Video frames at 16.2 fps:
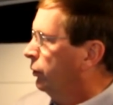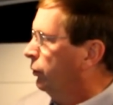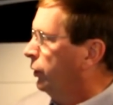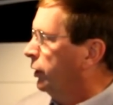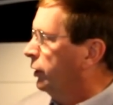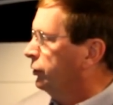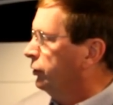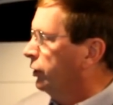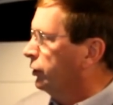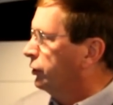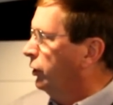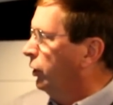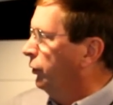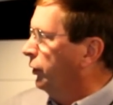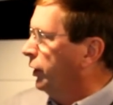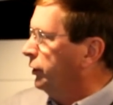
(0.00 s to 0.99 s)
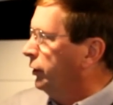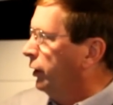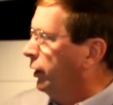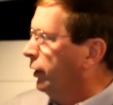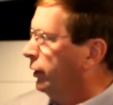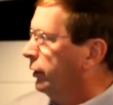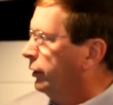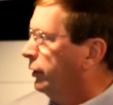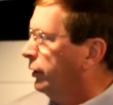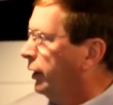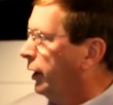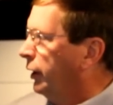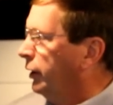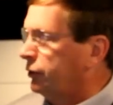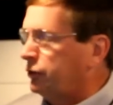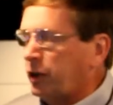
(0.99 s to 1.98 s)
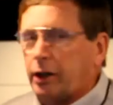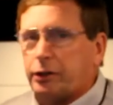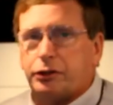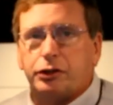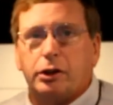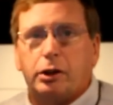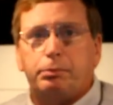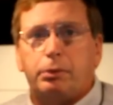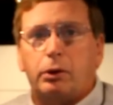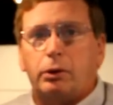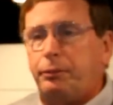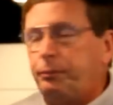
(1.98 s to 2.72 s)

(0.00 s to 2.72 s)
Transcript: we can just go in there and it's that simple.